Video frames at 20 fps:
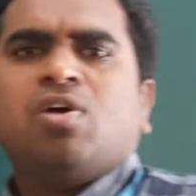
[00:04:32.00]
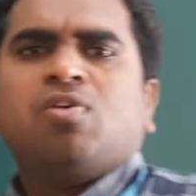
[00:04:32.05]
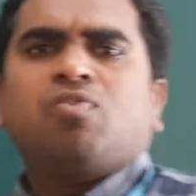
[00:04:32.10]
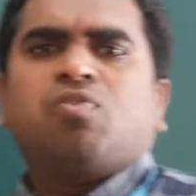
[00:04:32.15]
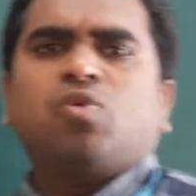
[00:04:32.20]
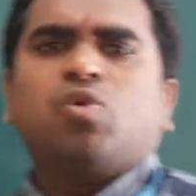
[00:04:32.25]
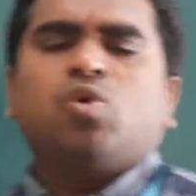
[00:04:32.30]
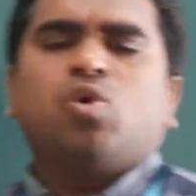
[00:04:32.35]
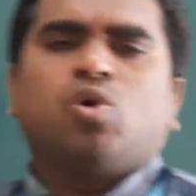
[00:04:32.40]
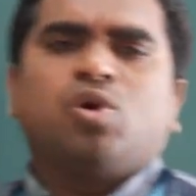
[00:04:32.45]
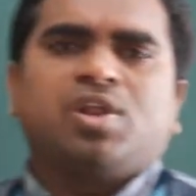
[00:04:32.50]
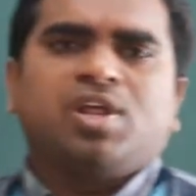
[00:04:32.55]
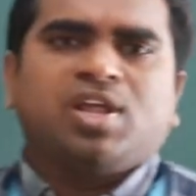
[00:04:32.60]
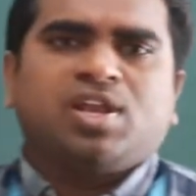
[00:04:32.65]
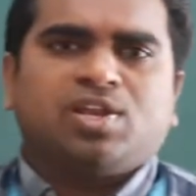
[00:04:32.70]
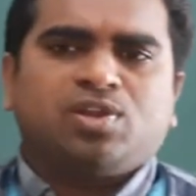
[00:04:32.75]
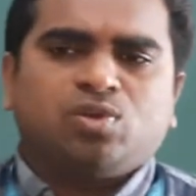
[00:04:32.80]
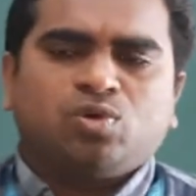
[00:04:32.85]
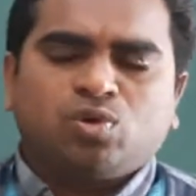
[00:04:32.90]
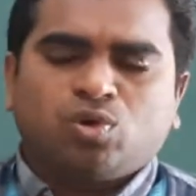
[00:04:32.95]

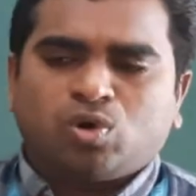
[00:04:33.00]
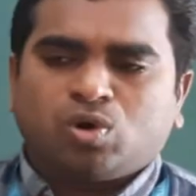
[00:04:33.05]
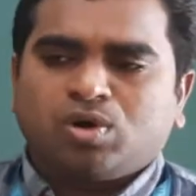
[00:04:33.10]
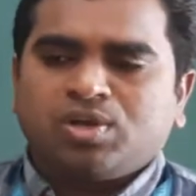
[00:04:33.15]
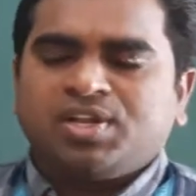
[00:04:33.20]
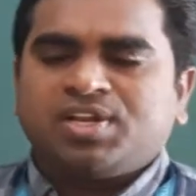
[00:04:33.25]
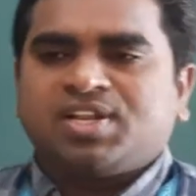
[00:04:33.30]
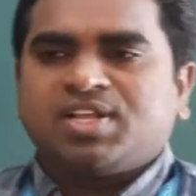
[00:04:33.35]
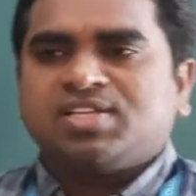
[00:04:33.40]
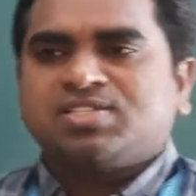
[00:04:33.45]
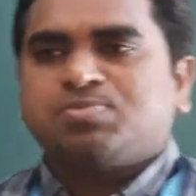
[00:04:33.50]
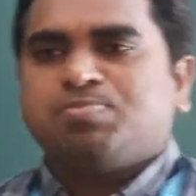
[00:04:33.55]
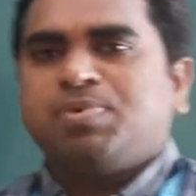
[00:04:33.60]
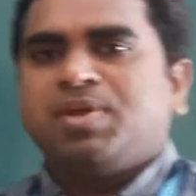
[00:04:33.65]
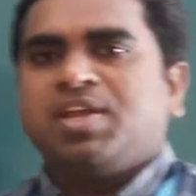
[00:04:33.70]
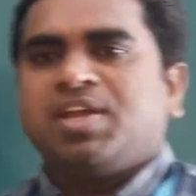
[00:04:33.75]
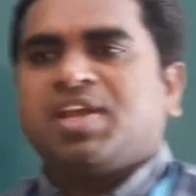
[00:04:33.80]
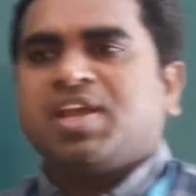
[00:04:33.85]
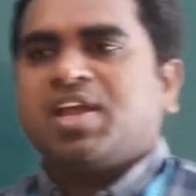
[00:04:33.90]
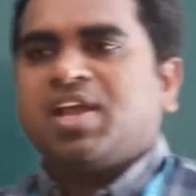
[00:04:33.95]
Fluorine, it is
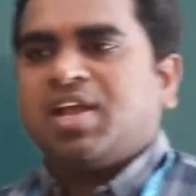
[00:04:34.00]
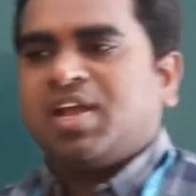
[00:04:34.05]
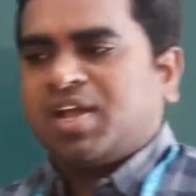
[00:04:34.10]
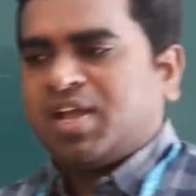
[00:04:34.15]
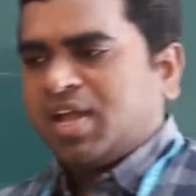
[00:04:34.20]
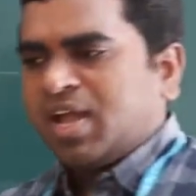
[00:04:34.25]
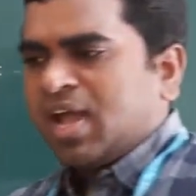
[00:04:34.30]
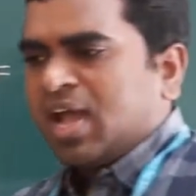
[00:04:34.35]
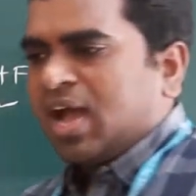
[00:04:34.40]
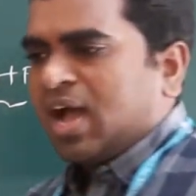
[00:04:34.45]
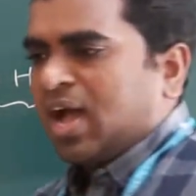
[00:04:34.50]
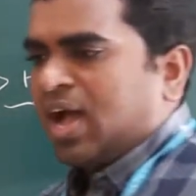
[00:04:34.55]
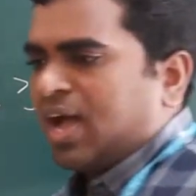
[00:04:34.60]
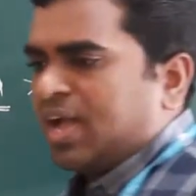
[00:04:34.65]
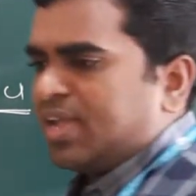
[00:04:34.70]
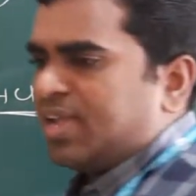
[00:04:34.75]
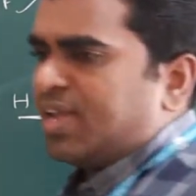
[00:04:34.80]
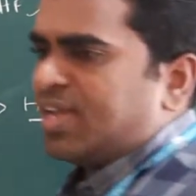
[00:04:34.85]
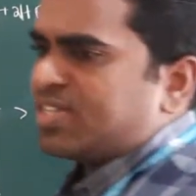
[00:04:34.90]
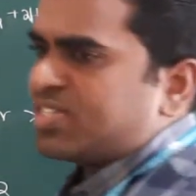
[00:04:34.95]
being a
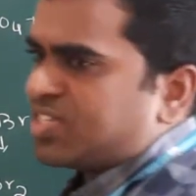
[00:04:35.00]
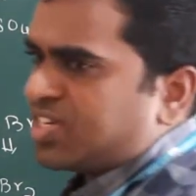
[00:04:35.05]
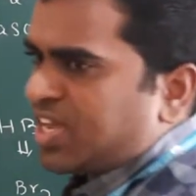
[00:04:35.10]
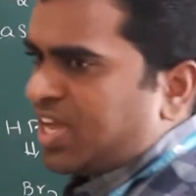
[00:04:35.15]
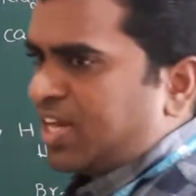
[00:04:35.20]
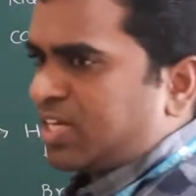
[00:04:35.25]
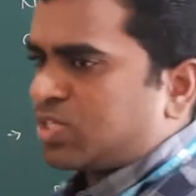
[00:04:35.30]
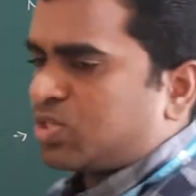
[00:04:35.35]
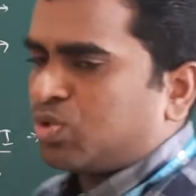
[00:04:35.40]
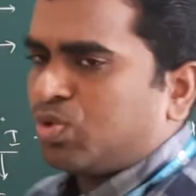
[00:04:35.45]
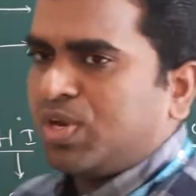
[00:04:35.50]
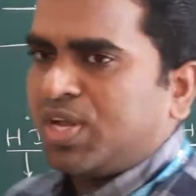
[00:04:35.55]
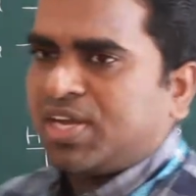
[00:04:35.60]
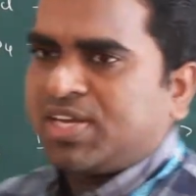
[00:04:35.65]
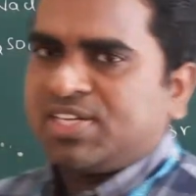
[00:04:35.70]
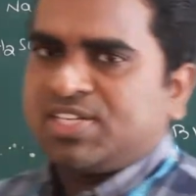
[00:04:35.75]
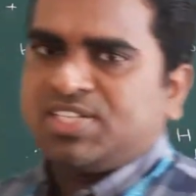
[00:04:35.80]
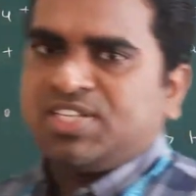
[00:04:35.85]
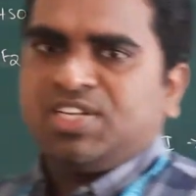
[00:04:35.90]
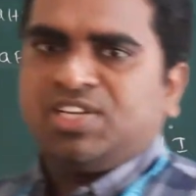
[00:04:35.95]
highest
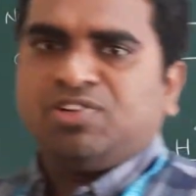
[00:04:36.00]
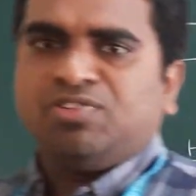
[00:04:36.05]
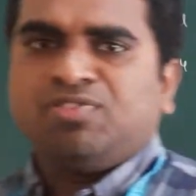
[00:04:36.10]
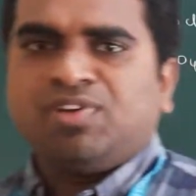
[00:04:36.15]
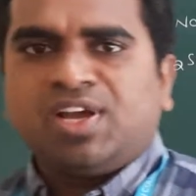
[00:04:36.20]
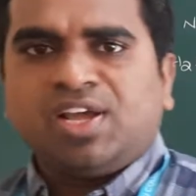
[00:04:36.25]
electronegative